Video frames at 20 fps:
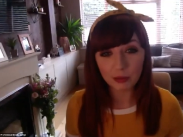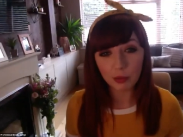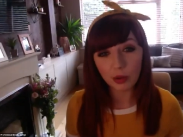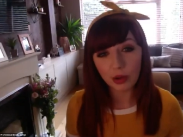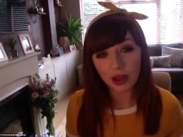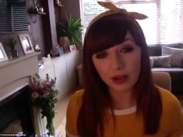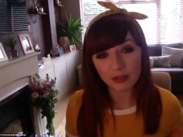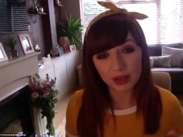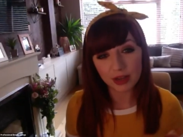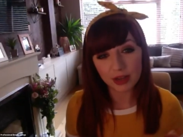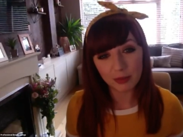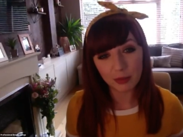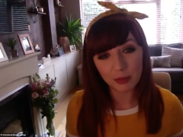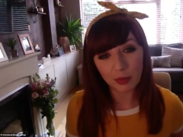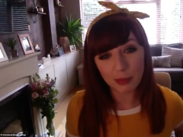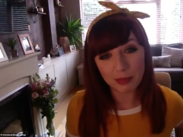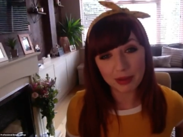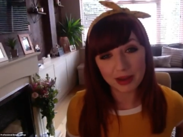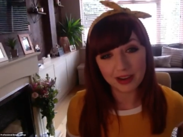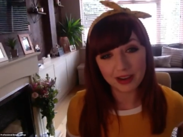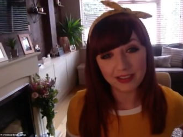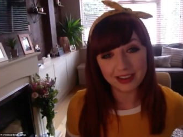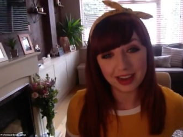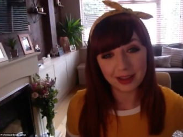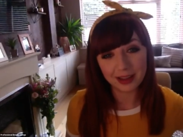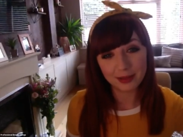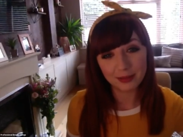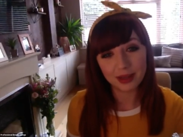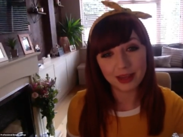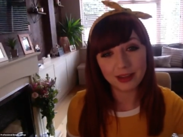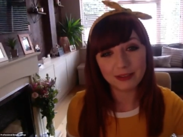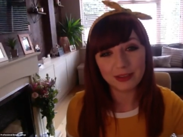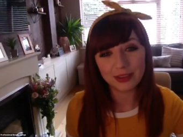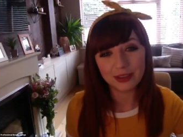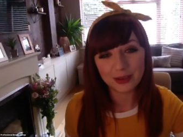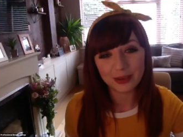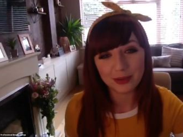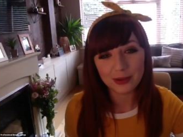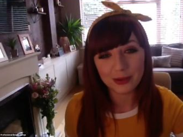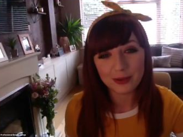and we'll have another webinar next week for
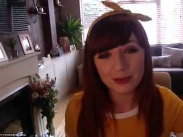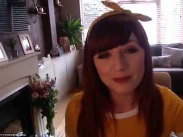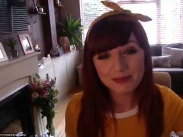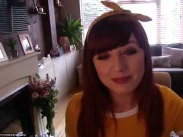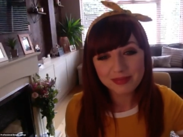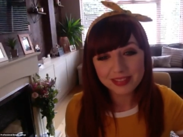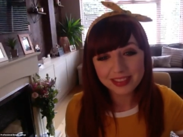you all.